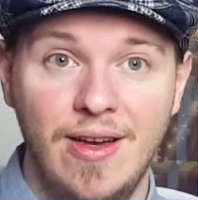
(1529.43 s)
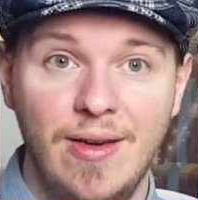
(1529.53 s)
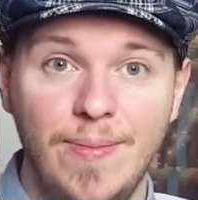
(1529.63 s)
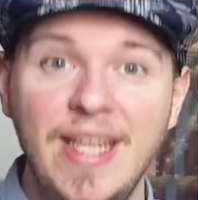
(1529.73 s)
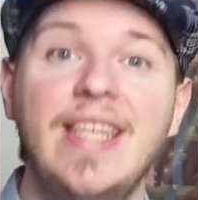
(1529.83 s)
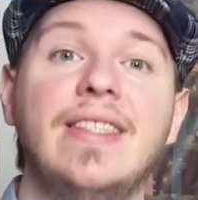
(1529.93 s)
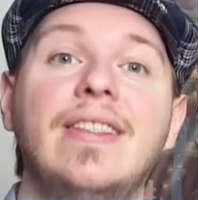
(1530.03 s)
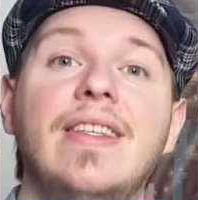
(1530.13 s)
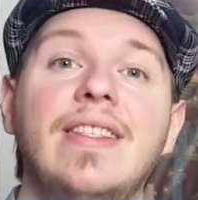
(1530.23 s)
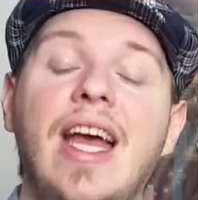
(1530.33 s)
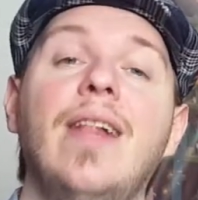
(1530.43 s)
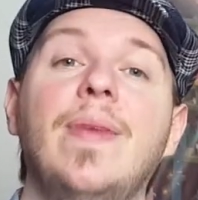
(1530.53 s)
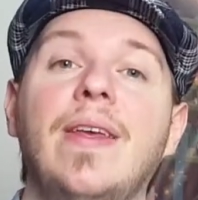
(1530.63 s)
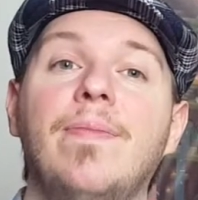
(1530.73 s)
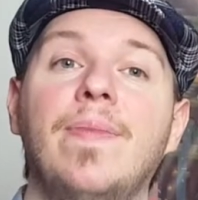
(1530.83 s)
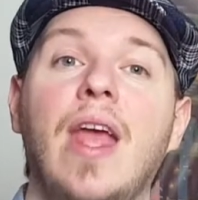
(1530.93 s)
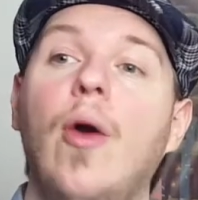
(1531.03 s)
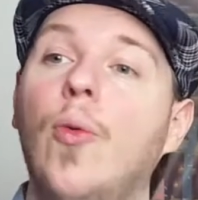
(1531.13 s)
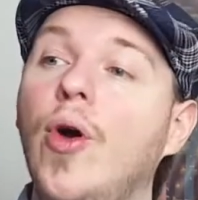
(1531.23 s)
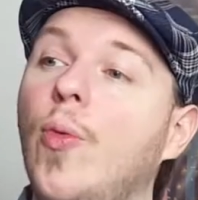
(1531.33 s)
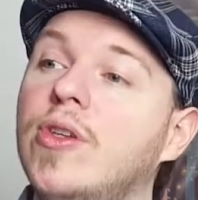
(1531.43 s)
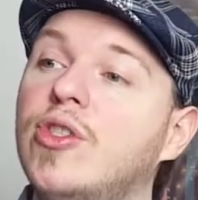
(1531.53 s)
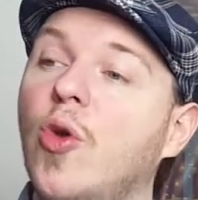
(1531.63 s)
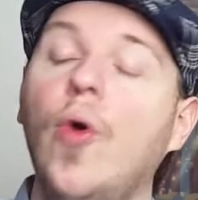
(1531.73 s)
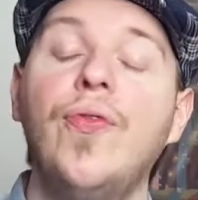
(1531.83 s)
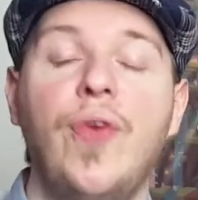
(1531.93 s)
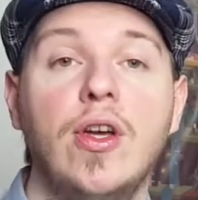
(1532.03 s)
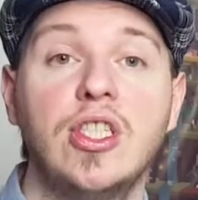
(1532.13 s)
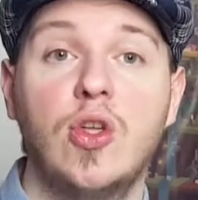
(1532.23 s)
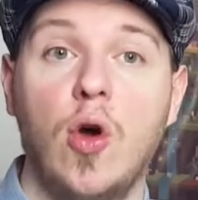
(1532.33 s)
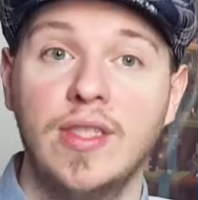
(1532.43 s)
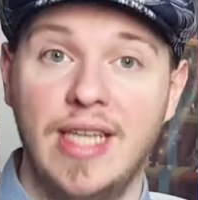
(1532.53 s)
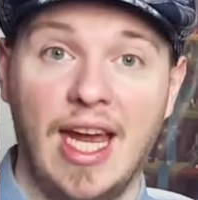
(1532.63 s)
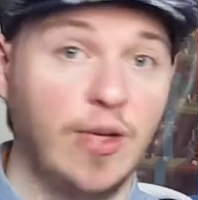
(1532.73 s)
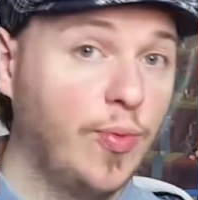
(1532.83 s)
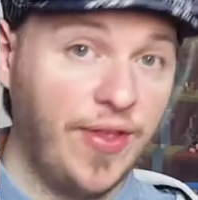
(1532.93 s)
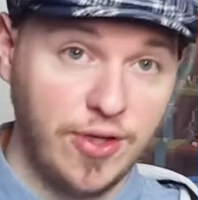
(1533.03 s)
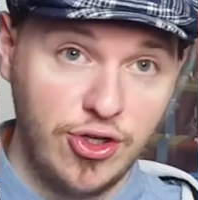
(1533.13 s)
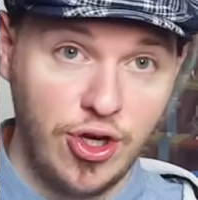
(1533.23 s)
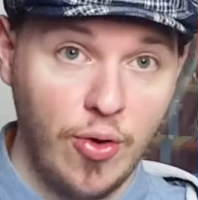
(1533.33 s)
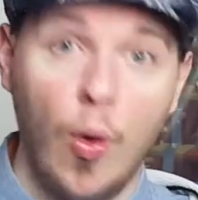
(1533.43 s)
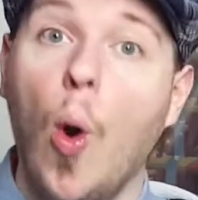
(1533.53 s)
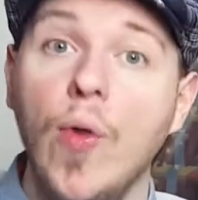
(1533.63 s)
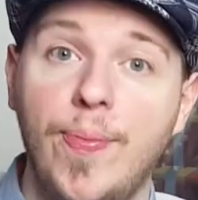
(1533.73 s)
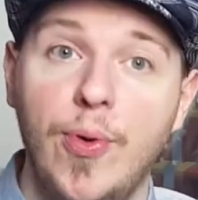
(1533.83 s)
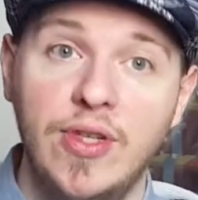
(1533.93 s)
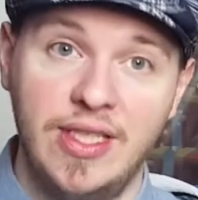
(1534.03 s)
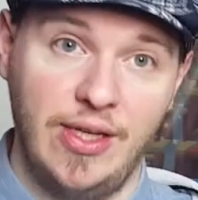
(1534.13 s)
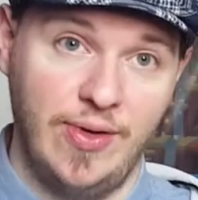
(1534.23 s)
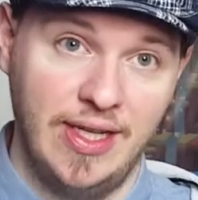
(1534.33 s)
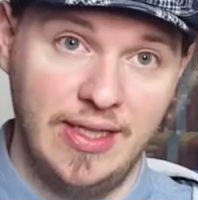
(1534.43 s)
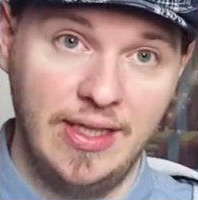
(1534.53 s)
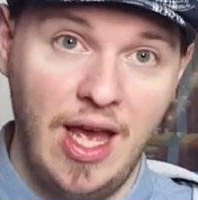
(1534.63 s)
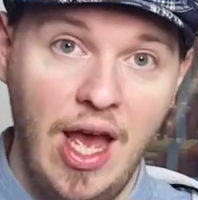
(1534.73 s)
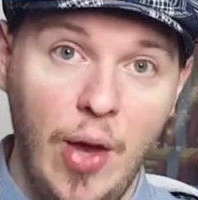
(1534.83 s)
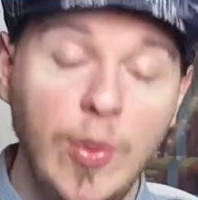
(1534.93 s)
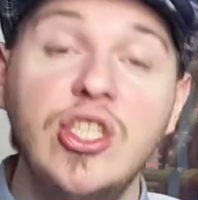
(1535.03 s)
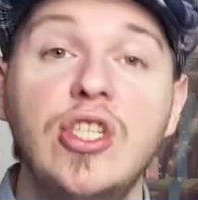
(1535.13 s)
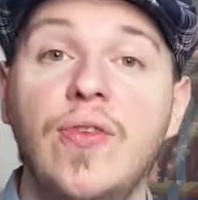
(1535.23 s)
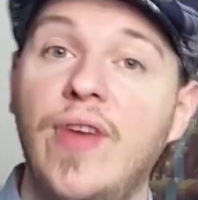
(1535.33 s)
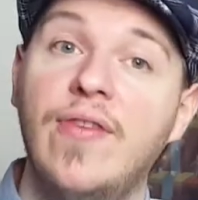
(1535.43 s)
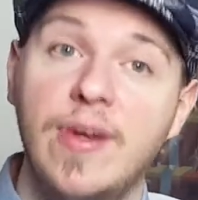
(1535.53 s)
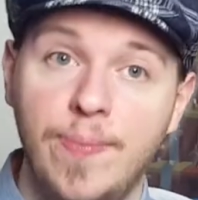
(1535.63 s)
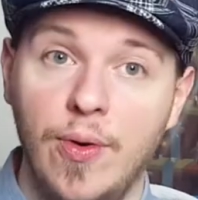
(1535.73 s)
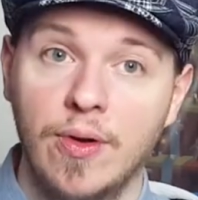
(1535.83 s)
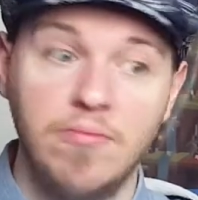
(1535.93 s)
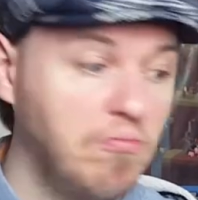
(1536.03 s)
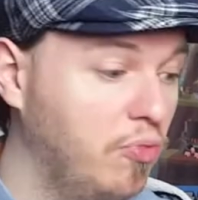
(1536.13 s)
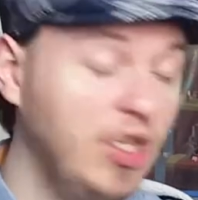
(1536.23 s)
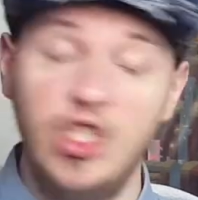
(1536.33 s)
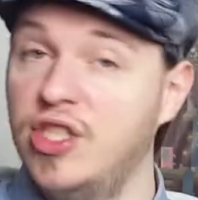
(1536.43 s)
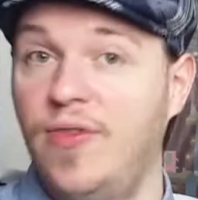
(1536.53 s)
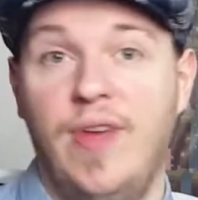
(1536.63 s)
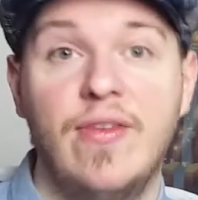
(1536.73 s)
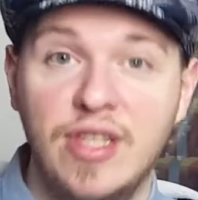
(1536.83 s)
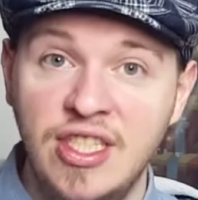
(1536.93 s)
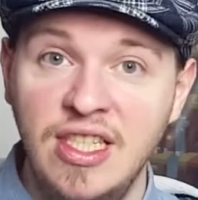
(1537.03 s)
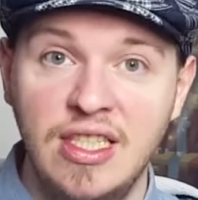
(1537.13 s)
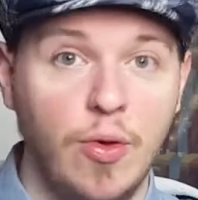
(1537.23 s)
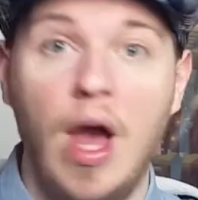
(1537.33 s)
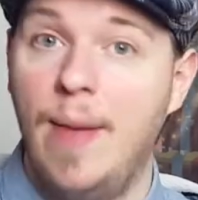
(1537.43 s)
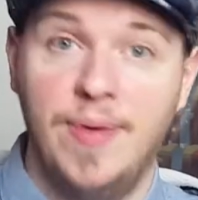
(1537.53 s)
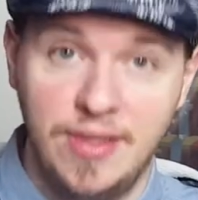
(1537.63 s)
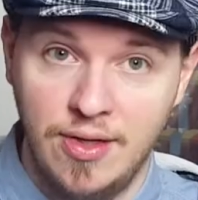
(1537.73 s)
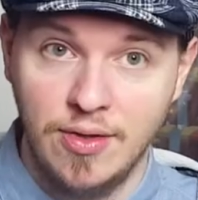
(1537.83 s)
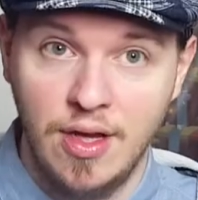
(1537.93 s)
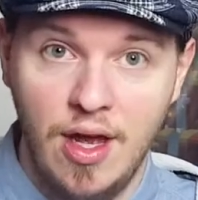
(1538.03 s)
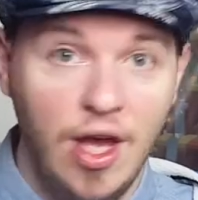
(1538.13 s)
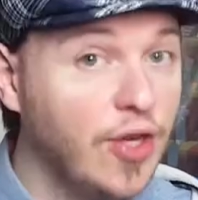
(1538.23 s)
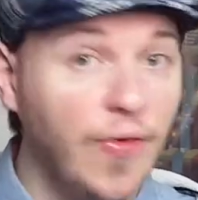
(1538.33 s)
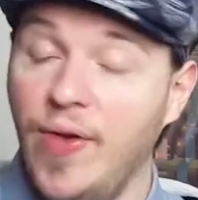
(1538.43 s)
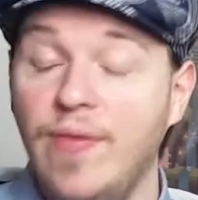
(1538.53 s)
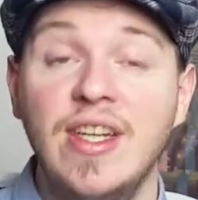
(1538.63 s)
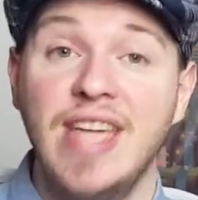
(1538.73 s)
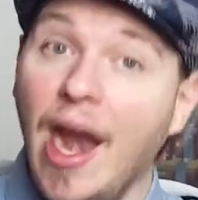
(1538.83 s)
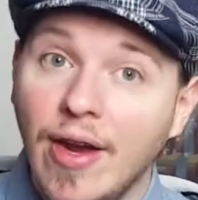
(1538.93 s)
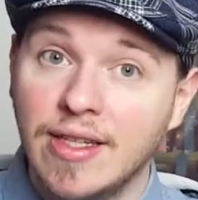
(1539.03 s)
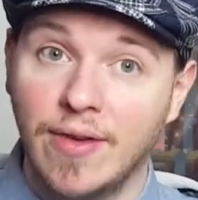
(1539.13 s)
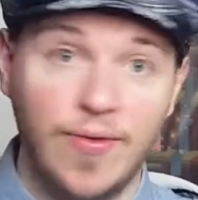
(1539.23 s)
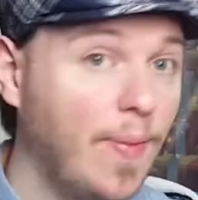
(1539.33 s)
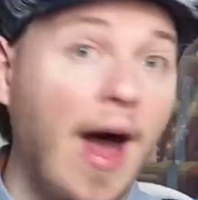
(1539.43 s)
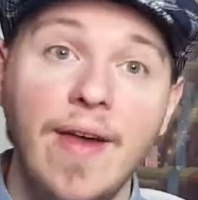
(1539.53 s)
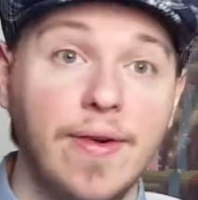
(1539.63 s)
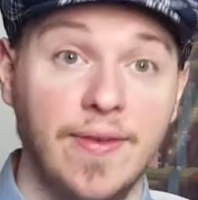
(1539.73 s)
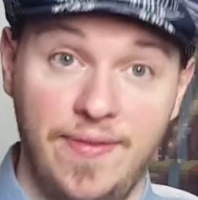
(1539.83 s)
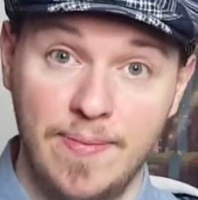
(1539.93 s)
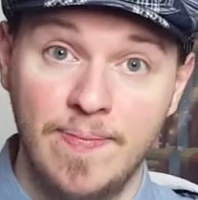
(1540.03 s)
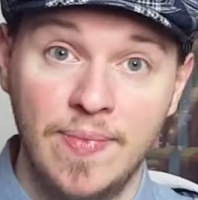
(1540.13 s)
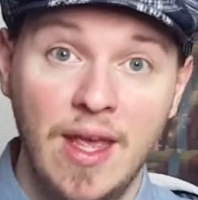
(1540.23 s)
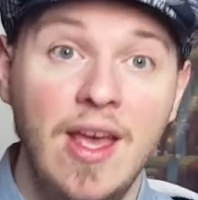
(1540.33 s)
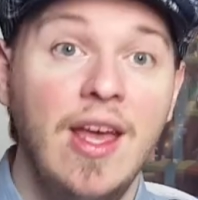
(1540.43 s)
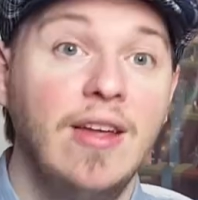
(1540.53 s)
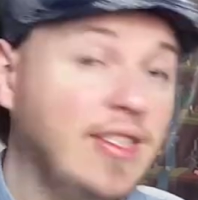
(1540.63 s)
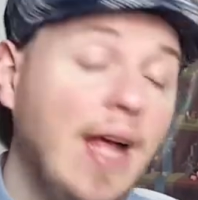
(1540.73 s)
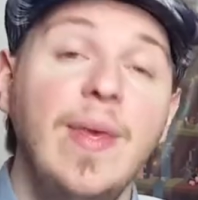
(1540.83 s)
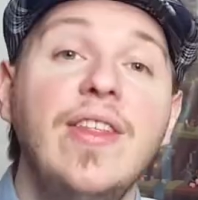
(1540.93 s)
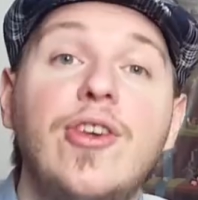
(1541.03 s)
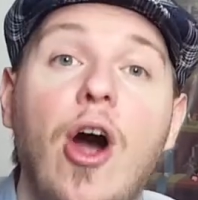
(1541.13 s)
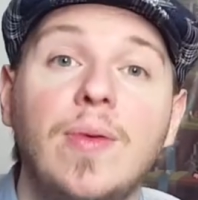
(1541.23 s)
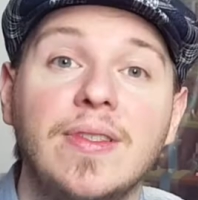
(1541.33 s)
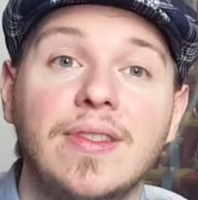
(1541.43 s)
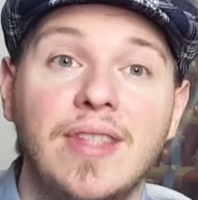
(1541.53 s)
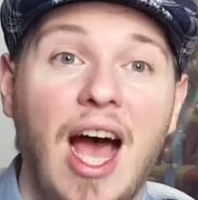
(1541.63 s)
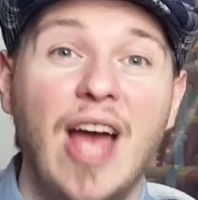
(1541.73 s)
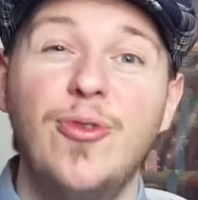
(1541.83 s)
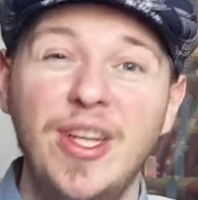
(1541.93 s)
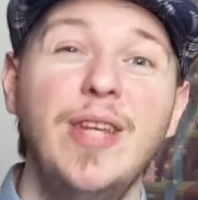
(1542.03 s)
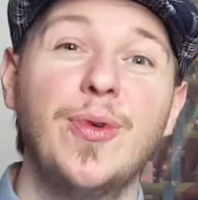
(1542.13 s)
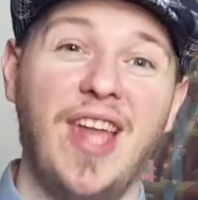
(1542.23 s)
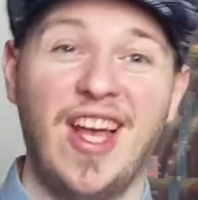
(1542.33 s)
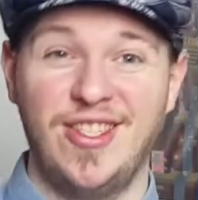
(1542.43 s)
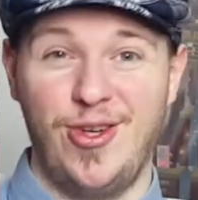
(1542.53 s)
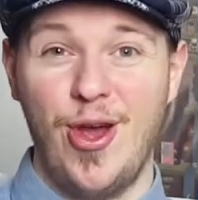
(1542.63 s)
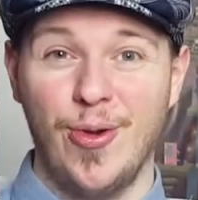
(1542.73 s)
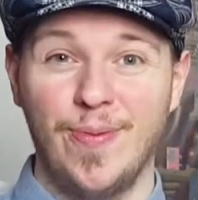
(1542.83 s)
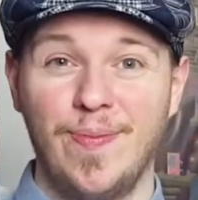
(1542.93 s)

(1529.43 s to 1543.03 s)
please tell me, what was your first contact with the show or the book series? Which is your favorite book? Which is your favorite season or episode? Your favorite character from either of them? Tell me in the comments, I really would like to know.